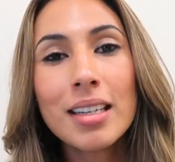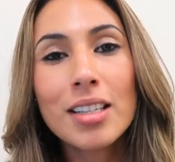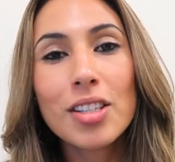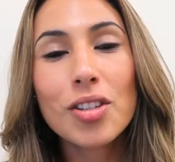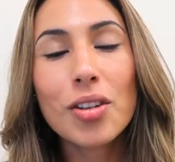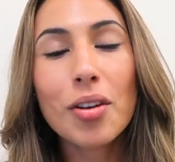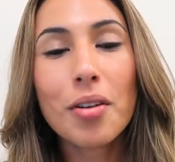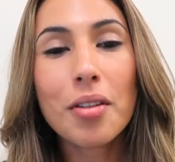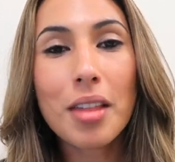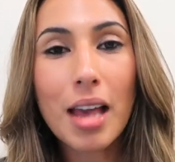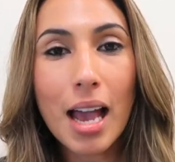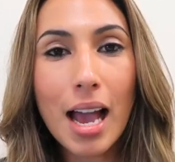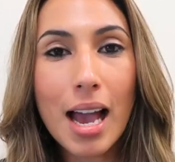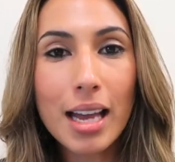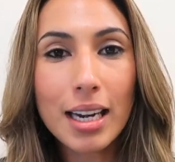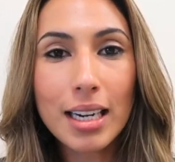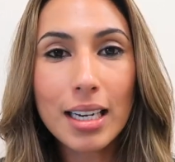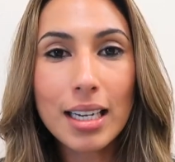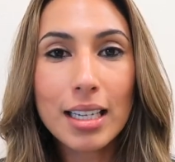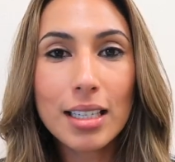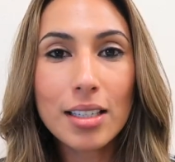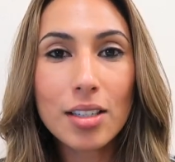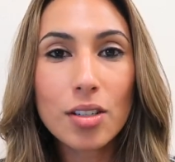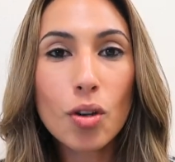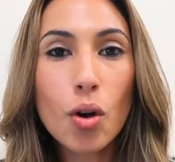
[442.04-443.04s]
So that
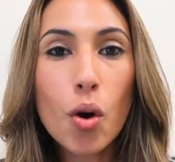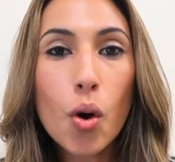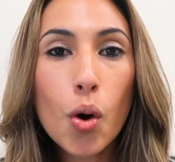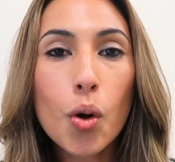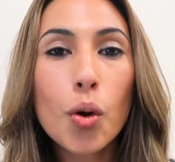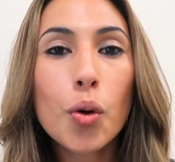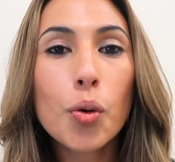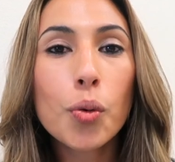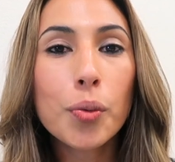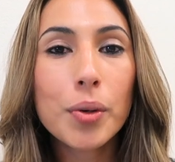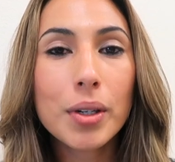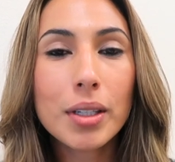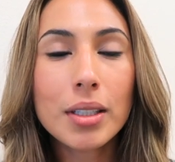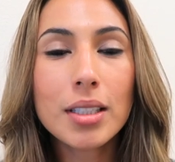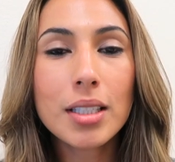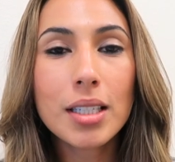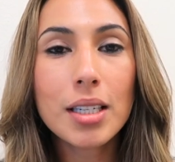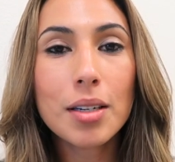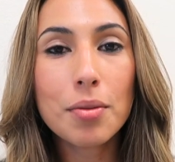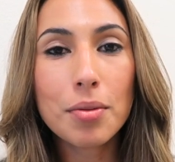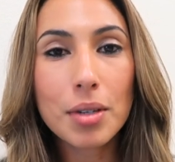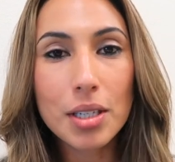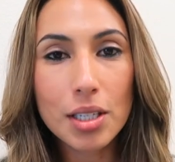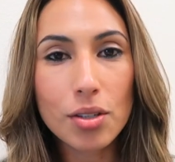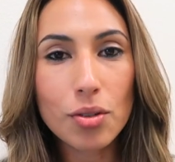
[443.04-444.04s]
is Cole
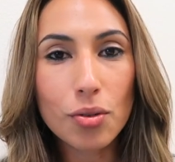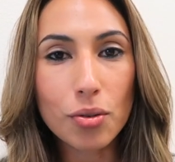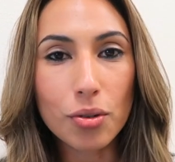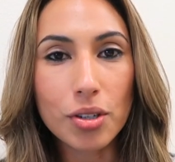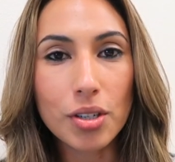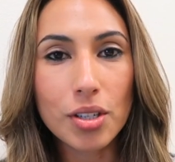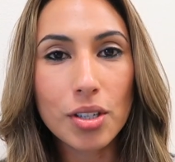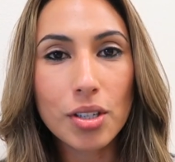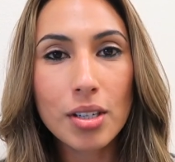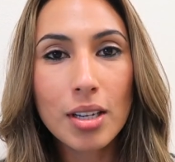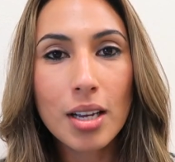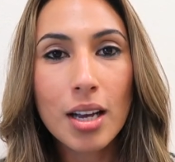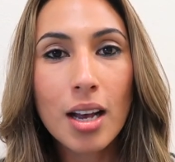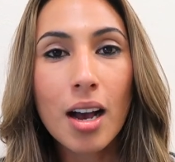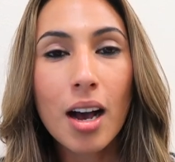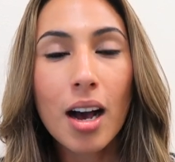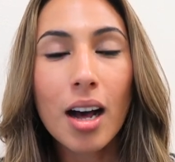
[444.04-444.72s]
Realty Resource.